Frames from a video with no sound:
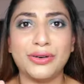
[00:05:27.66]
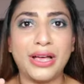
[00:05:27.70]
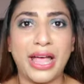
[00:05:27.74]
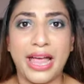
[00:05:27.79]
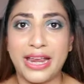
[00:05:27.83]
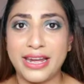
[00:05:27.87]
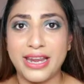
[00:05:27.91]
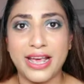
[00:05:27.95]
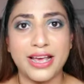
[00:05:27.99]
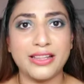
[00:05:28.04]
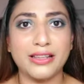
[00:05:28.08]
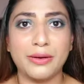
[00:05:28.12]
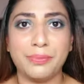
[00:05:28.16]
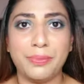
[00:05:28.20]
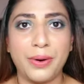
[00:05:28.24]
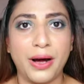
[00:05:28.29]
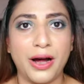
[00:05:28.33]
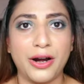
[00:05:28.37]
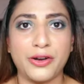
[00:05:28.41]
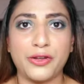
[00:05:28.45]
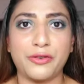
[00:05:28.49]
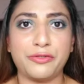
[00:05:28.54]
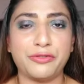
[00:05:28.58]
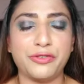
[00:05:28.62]
any other
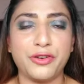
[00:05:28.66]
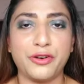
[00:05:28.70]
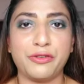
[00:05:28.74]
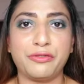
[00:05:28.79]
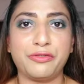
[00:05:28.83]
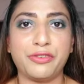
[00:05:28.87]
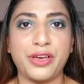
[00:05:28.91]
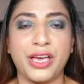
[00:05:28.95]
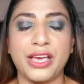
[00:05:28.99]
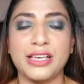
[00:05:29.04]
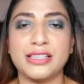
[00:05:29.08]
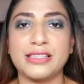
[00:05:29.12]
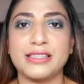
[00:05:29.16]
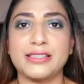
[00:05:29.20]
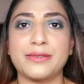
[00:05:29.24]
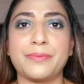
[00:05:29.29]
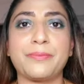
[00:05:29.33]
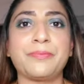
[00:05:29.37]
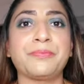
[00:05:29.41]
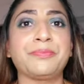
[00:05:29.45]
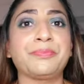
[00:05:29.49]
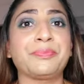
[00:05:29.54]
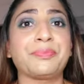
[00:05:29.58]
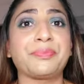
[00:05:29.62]
part of your face.
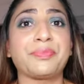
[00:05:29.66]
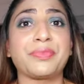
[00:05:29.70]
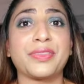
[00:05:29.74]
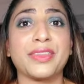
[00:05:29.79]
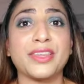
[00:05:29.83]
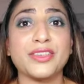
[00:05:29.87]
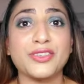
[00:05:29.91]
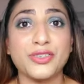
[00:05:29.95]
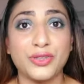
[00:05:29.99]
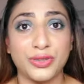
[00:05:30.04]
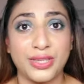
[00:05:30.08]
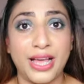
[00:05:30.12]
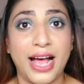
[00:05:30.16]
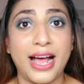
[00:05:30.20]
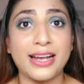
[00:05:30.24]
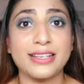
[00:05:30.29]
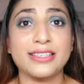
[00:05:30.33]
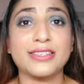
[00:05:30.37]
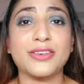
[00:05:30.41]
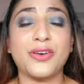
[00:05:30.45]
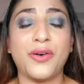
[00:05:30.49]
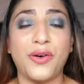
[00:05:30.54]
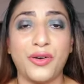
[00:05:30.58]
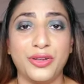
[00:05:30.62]
So
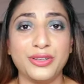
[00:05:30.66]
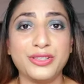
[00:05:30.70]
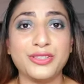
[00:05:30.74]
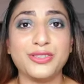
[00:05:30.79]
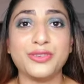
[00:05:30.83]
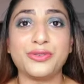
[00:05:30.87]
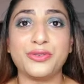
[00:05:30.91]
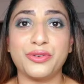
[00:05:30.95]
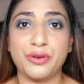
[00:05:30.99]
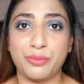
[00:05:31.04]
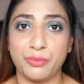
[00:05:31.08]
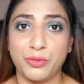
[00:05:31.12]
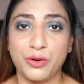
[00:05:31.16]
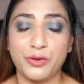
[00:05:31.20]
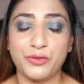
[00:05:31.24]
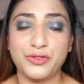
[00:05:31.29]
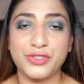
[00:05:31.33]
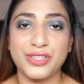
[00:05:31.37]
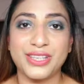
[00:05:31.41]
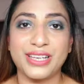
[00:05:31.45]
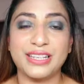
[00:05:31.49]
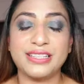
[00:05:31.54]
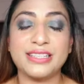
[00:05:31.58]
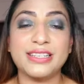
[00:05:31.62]
that also
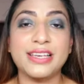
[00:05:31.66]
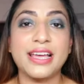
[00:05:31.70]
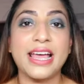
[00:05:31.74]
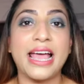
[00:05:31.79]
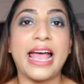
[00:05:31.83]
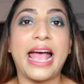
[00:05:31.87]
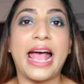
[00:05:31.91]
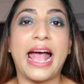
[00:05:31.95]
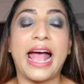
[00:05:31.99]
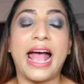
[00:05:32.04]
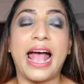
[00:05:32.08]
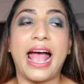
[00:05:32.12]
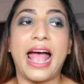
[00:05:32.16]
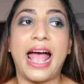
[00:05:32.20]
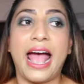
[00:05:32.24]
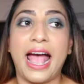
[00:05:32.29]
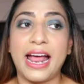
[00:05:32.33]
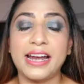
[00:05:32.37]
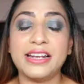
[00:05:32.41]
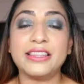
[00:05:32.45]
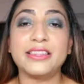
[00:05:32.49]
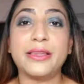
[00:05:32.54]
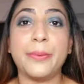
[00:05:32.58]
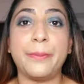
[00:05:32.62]
removes it.
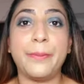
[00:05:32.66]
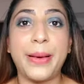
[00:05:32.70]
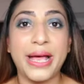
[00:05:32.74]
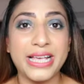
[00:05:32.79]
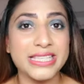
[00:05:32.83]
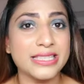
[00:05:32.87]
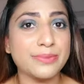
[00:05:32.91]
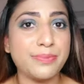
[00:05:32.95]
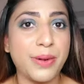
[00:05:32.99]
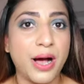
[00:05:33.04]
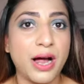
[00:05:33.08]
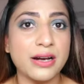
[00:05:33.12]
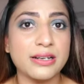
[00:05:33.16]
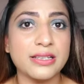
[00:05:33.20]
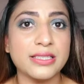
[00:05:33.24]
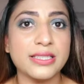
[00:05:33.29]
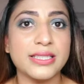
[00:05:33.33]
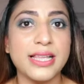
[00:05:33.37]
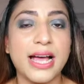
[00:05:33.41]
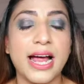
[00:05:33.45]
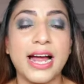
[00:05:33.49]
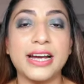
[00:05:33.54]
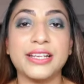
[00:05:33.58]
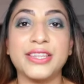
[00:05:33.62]
And the best part
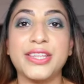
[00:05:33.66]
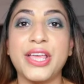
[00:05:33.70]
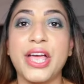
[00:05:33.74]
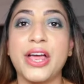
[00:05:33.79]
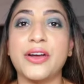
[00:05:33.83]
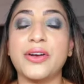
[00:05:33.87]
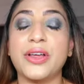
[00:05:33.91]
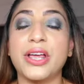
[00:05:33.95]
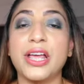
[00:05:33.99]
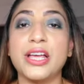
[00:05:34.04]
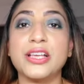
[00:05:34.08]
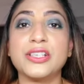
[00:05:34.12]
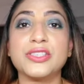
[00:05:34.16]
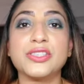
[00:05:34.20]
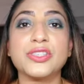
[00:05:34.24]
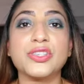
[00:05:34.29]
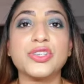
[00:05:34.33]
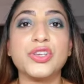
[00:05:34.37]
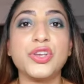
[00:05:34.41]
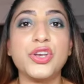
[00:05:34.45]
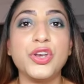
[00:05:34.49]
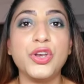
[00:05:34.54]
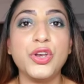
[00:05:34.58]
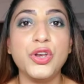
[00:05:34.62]
is that there
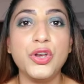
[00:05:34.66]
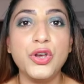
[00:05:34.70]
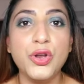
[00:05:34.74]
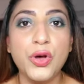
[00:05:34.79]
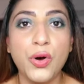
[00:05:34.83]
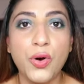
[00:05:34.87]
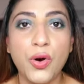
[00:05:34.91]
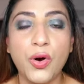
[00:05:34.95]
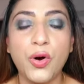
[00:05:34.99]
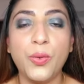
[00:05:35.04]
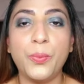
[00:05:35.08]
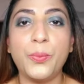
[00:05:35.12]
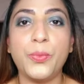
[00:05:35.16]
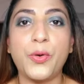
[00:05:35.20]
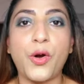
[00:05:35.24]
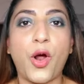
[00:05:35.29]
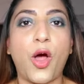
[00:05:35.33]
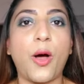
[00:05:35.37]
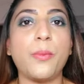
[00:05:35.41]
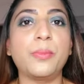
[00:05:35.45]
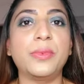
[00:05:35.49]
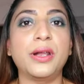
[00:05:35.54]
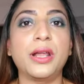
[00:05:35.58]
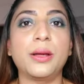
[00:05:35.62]
is no
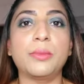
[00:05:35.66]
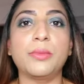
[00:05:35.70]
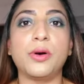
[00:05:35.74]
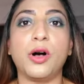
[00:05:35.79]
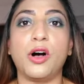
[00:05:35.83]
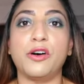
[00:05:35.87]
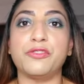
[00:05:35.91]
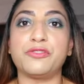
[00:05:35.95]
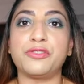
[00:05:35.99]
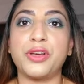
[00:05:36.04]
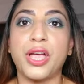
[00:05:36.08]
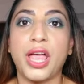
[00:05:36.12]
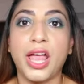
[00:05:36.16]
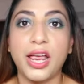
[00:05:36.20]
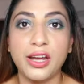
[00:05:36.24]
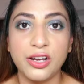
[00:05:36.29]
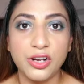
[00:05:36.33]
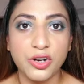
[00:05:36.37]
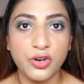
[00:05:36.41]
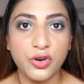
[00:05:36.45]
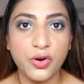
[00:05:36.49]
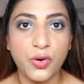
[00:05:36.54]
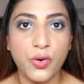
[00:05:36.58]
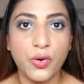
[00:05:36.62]
problem of
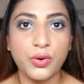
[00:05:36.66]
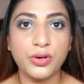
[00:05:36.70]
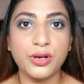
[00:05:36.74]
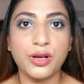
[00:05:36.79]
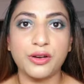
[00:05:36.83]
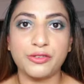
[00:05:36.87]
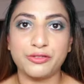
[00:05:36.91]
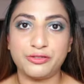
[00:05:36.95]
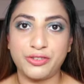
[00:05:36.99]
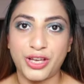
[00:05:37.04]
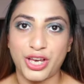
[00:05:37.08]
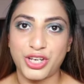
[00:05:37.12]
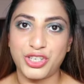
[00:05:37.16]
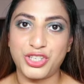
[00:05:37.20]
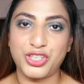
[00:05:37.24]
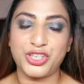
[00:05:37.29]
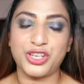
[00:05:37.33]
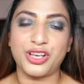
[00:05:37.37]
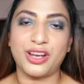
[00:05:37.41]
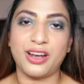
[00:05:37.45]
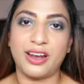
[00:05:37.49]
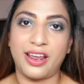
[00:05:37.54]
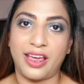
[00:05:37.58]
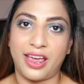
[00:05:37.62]
ingrown
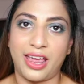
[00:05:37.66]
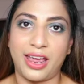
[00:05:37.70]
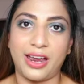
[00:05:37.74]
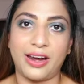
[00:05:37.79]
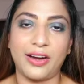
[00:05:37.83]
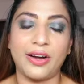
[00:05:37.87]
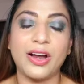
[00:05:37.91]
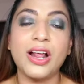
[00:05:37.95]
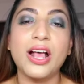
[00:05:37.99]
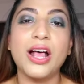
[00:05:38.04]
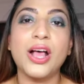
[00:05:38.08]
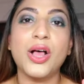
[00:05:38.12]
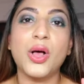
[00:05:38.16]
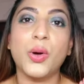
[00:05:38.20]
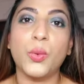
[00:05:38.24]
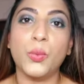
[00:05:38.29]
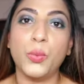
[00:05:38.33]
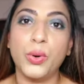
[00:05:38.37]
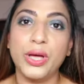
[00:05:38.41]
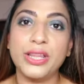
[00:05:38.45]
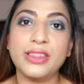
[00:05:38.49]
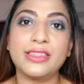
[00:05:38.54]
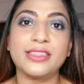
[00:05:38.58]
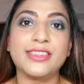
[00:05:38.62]
facial hair
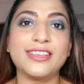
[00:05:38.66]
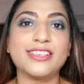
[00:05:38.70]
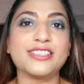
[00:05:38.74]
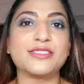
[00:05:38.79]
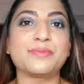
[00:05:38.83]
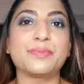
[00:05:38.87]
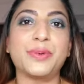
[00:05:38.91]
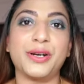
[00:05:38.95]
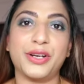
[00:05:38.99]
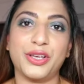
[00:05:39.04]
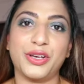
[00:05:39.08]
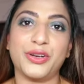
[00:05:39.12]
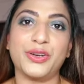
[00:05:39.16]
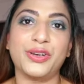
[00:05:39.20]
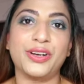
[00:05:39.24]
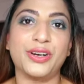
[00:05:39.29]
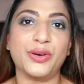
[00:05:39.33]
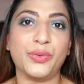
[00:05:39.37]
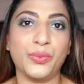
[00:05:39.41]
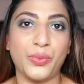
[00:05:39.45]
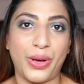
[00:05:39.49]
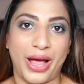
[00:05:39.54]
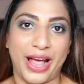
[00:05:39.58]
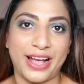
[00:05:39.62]
with this
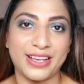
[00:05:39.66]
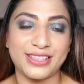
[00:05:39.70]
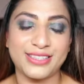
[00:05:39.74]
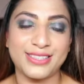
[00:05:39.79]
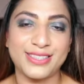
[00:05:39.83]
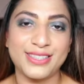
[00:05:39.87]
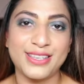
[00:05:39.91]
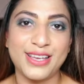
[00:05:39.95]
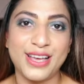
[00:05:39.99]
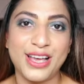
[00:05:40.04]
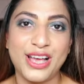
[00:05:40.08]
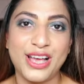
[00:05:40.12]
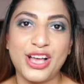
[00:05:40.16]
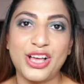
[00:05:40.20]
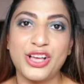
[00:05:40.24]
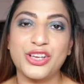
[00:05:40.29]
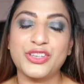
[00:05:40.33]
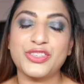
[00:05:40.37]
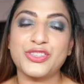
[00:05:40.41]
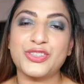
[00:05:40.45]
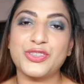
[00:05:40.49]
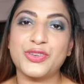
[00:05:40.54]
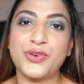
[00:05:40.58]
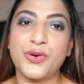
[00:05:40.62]
particular wax.
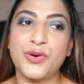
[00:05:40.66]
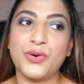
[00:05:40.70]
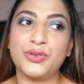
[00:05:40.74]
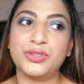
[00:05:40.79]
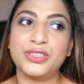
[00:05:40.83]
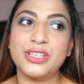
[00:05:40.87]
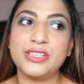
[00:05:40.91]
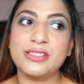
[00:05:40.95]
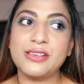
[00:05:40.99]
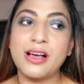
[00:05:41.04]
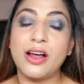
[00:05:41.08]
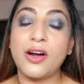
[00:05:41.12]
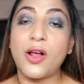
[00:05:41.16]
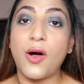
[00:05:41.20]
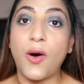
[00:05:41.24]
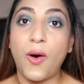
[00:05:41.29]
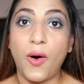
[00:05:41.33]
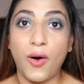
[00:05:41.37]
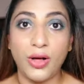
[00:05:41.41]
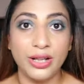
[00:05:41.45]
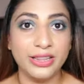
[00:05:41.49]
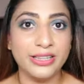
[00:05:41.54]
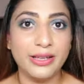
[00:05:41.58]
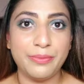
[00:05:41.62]
So these are
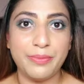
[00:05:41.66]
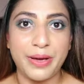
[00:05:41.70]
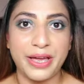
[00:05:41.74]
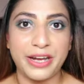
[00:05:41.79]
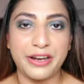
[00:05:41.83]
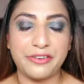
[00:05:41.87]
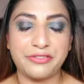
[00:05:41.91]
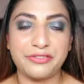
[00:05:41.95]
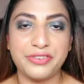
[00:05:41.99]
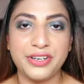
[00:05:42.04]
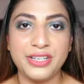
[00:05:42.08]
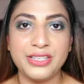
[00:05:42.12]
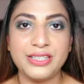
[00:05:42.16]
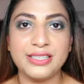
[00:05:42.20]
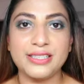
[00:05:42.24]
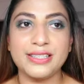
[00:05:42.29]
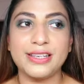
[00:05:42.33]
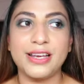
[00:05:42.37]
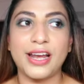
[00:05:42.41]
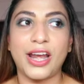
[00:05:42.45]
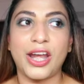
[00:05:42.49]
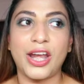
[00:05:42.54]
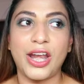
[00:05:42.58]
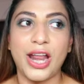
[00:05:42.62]
all the
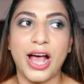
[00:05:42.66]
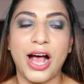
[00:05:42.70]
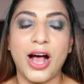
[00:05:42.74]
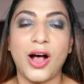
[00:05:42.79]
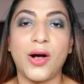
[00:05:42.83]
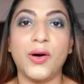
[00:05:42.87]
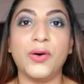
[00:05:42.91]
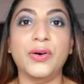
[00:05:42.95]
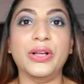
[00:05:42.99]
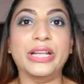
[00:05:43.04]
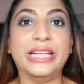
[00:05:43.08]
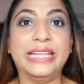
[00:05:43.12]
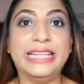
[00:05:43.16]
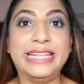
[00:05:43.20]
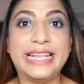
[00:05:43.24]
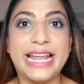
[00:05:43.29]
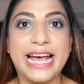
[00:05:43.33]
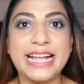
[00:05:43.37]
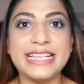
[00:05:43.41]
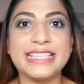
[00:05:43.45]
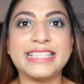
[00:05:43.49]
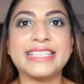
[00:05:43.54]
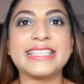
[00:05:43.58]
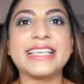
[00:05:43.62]
benefits. Now
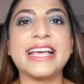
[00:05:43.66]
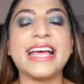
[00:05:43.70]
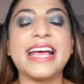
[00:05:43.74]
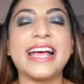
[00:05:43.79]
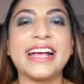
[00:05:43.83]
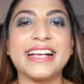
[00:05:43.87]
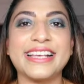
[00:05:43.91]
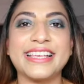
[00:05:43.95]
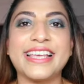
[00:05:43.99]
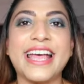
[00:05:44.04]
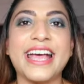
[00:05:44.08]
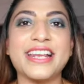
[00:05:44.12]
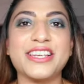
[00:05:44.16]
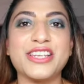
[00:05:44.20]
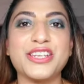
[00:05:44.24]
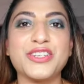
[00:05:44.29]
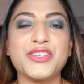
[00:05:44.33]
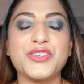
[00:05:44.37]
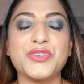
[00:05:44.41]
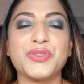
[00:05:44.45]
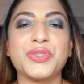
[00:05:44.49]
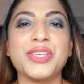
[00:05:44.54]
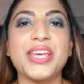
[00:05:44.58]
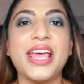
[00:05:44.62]
let's get
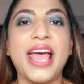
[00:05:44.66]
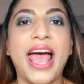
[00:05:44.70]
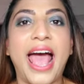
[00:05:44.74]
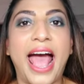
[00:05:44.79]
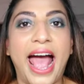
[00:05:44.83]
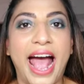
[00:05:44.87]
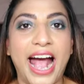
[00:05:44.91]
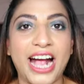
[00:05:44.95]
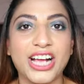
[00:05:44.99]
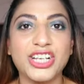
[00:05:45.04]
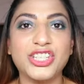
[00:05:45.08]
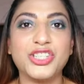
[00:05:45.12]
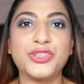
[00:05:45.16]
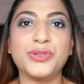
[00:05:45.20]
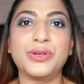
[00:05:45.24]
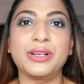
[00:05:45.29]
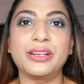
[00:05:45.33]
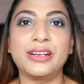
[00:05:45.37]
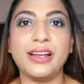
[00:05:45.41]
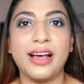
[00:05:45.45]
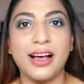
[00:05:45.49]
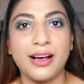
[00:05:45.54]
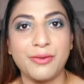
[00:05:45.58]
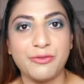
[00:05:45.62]
into the
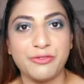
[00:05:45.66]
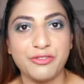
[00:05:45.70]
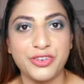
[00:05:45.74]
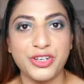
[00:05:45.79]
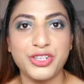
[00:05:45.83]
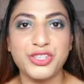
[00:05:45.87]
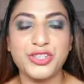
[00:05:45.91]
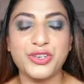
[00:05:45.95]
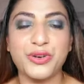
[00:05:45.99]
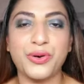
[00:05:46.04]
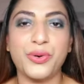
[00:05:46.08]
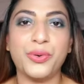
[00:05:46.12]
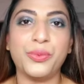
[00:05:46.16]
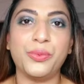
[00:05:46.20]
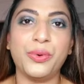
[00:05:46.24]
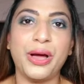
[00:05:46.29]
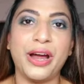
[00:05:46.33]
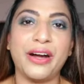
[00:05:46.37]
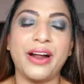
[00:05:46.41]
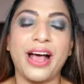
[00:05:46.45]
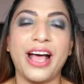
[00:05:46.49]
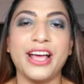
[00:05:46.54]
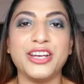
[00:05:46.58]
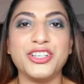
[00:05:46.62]
actual video
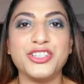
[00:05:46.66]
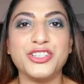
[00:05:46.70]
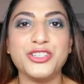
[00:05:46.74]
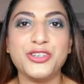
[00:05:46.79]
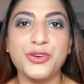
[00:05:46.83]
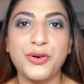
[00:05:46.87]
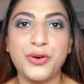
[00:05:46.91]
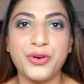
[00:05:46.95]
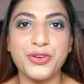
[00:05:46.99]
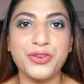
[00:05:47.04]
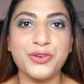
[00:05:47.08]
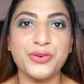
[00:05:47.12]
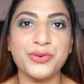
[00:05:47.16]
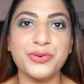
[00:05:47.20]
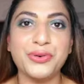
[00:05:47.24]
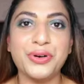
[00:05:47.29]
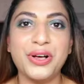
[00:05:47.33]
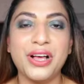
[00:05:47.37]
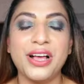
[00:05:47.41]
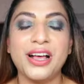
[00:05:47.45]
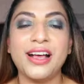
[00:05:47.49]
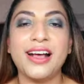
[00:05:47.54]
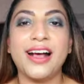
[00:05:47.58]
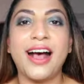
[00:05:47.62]
where I show you
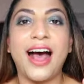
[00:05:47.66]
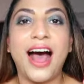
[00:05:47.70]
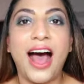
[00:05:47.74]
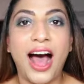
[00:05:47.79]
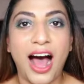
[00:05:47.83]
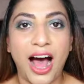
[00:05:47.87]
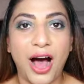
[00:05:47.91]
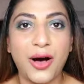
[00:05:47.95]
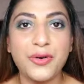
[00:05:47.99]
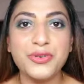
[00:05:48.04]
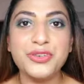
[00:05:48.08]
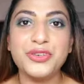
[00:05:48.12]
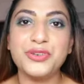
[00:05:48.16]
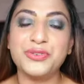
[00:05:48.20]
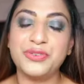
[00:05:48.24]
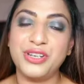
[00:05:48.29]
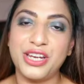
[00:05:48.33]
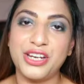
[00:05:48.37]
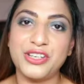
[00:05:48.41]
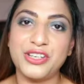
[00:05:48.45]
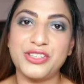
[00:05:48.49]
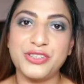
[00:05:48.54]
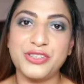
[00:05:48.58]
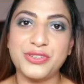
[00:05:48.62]
how you
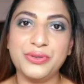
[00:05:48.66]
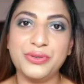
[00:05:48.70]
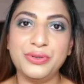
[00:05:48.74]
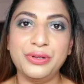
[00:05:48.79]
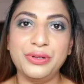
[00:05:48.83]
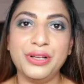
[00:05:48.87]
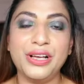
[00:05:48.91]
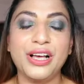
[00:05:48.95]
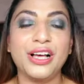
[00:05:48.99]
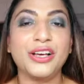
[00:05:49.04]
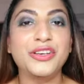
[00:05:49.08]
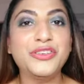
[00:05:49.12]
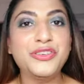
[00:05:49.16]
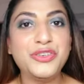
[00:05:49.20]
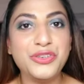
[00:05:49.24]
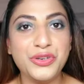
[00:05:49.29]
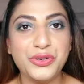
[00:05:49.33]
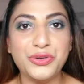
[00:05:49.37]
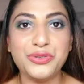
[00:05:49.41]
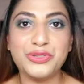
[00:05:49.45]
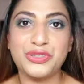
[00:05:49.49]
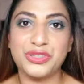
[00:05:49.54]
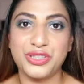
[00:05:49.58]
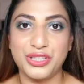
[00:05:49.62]
need to
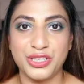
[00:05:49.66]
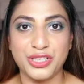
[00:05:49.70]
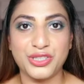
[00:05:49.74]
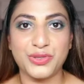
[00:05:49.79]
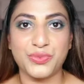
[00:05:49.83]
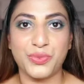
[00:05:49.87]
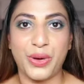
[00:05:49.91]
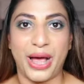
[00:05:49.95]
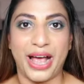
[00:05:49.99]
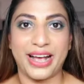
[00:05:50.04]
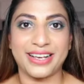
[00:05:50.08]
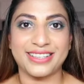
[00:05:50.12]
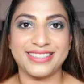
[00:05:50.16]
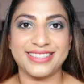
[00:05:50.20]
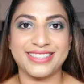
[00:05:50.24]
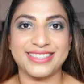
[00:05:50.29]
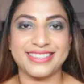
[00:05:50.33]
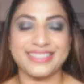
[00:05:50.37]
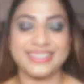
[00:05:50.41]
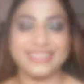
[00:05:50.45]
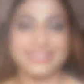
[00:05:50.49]
use this wax.